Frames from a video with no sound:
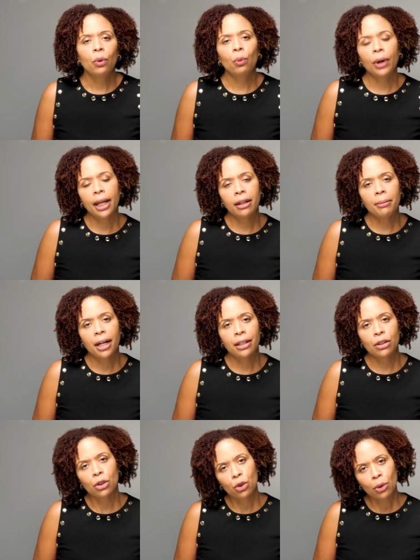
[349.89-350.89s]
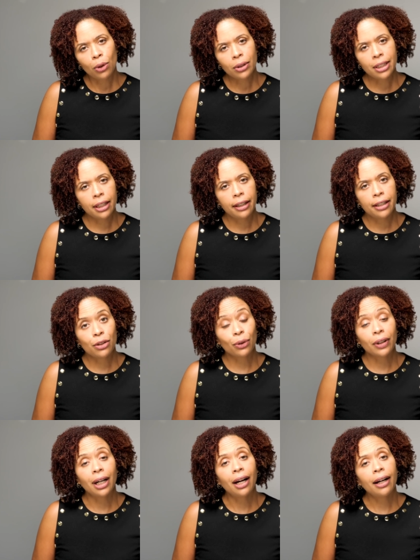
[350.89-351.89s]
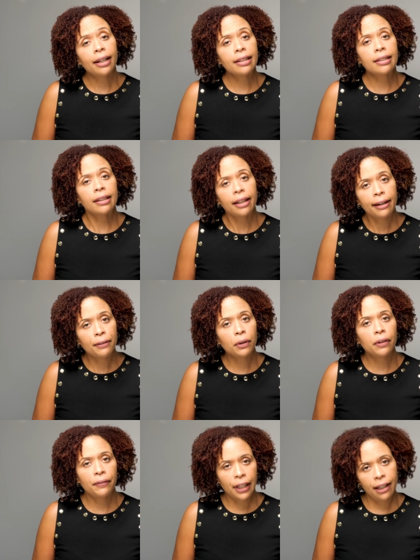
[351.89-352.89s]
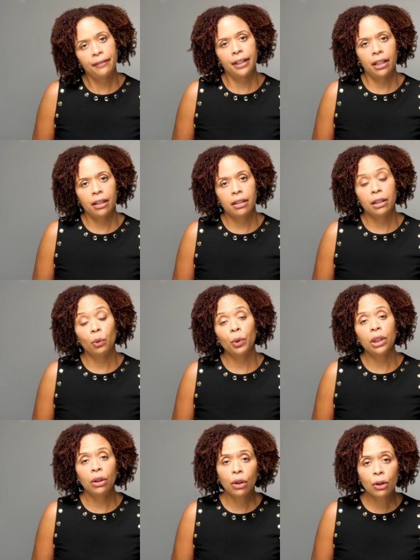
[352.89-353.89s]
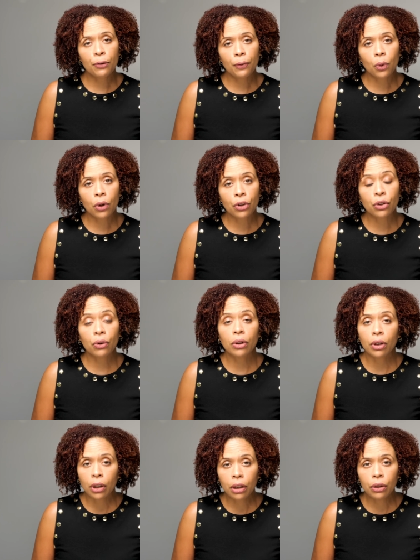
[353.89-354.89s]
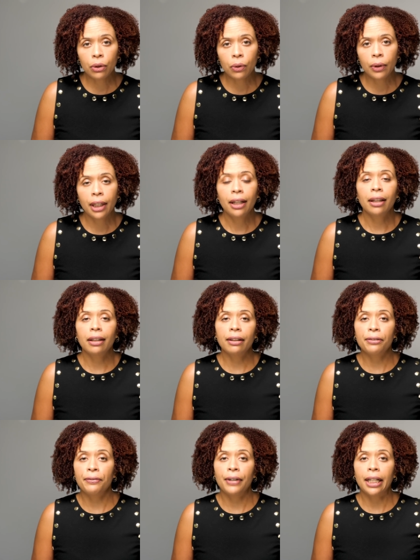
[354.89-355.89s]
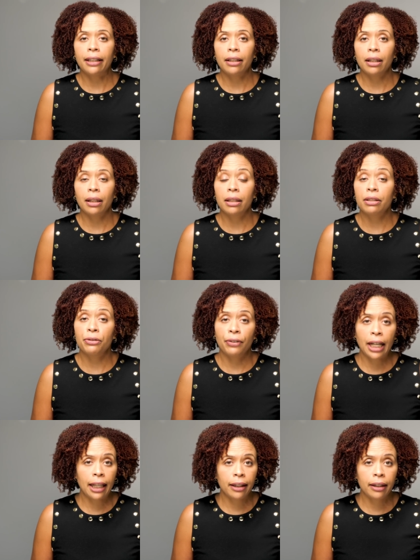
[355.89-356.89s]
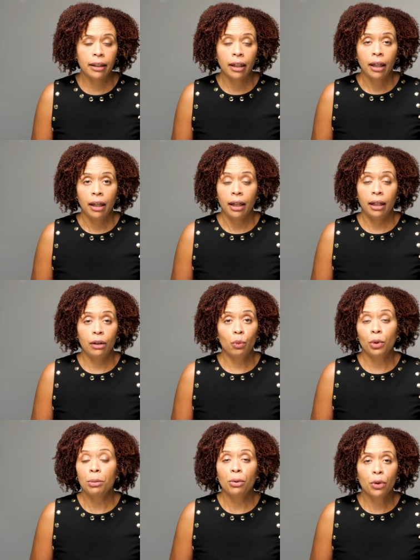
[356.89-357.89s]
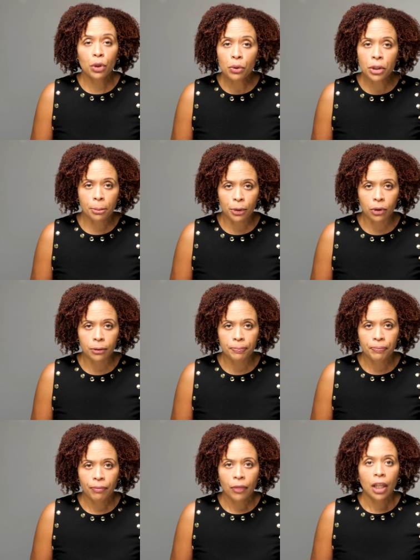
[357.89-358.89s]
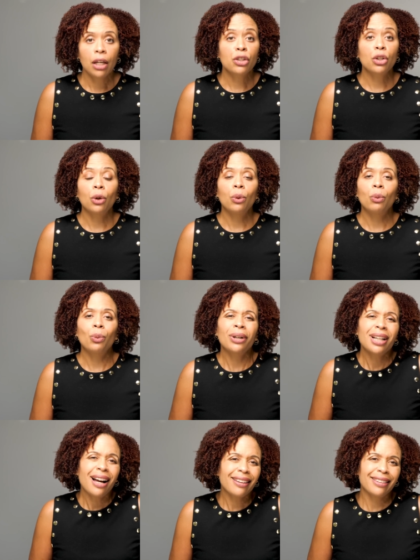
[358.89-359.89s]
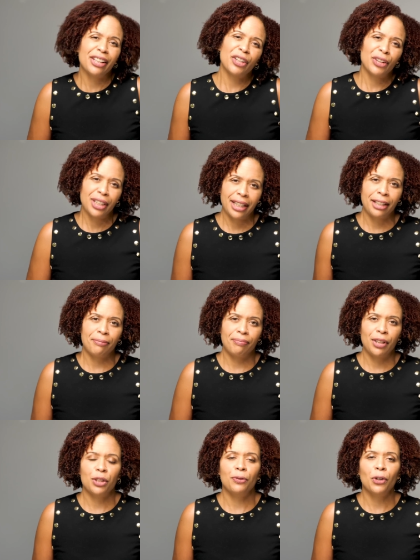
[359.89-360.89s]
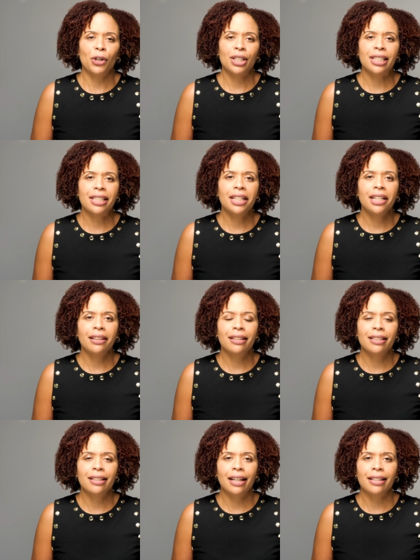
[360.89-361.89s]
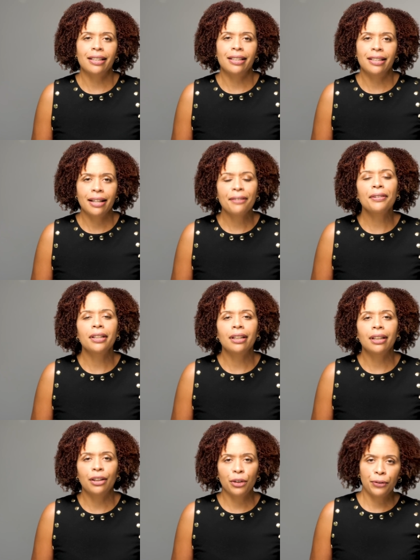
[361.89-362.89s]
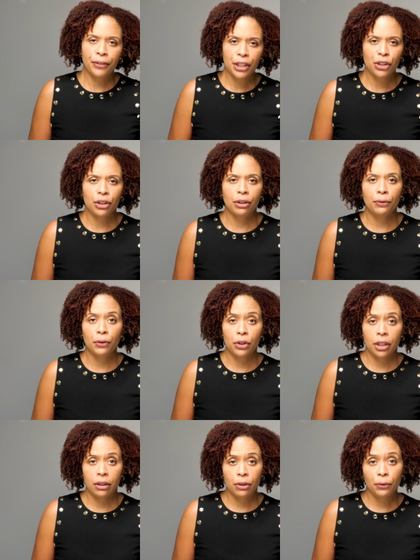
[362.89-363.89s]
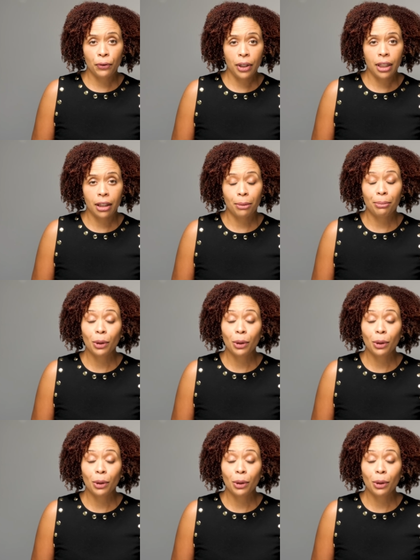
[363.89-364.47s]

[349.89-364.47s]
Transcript: randomized control studies are the highest level of evidence that we look for to conclude that a finding is valid and reproducible. So we're not there yet as far as seeing this as a definite intervention for schizophrenia,